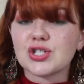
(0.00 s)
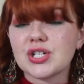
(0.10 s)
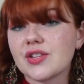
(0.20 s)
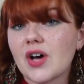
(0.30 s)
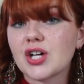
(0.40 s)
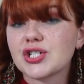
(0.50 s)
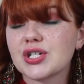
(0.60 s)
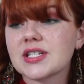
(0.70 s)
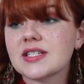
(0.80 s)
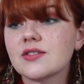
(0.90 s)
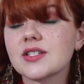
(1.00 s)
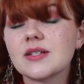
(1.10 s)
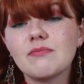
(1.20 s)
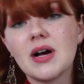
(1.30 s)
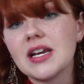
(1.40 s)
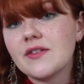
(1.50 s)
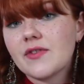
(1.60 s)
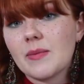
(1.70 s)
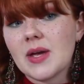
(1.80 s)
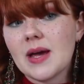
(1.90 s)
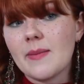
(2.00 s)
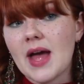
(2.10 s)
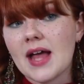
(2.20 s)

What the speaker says: She thought she could steal some money from him,